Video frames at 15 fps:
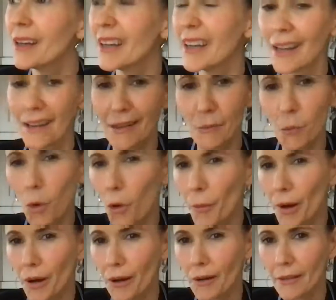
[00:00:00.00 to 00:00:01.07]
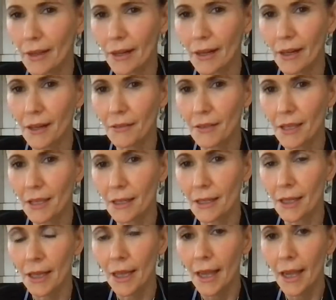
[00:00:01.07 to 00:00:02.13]
and Walmart and that kind of thing.
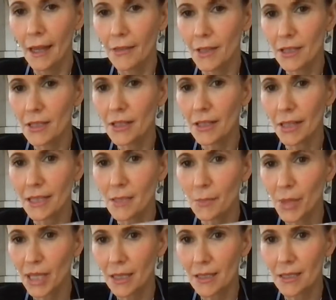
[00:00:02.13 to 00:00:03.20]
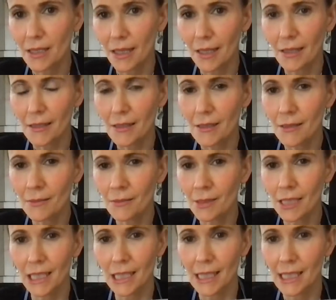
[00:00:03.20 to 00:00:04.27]
And these are nice pitted dates,
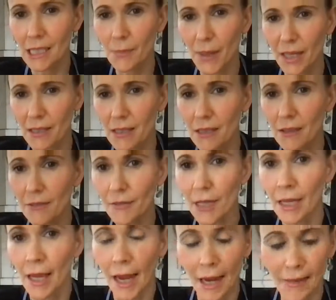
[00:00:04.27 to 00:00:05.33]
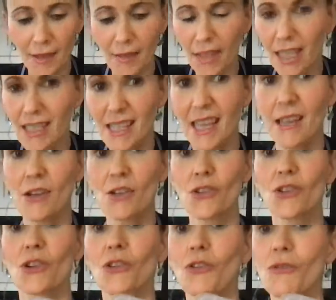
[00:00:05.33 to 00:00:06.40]
inexpensive, and then the containers
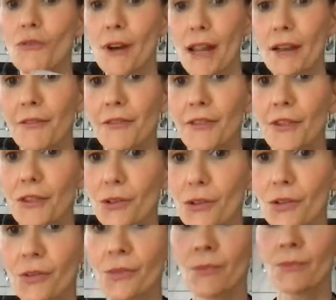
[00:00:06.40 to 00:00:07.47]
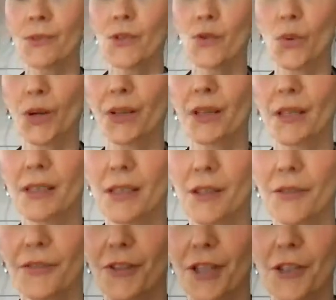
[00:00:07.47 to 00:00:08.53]
are great for storing things in the
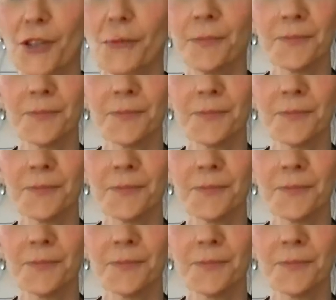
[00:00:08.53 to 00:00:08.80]
fridge.